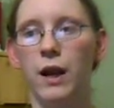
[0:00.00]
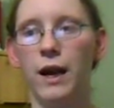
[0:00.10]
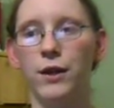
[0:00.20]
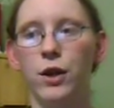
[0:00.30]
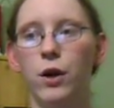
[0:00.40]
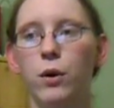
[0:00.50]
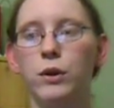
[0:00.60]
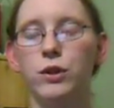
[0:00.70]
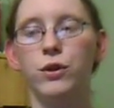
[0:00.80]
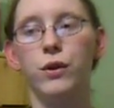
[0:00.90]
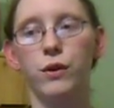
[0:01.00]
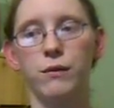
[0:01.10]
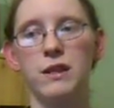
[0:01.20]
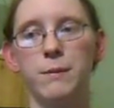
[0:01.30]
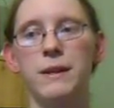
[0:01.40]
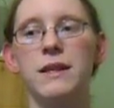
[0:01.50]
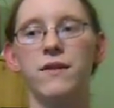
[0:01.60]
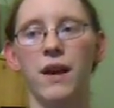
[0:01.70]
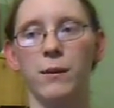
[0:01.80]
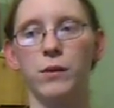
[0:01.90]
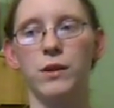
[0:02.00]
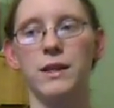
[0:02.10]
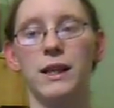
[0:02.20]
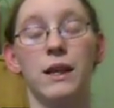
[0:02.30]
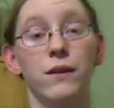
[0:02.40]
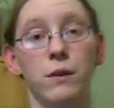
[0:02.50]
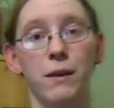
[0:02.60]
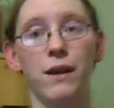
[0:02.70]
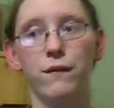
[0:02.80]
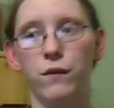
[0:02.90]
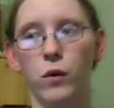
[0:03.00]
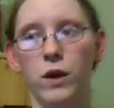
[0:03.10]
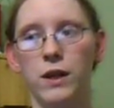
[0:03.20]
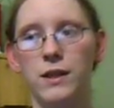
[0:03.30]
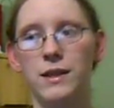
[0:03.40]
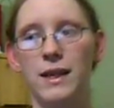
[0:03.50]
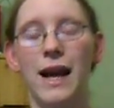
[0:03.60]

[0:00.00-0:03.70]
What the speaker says: know 2 to 3 species of animals that live in the Maine forest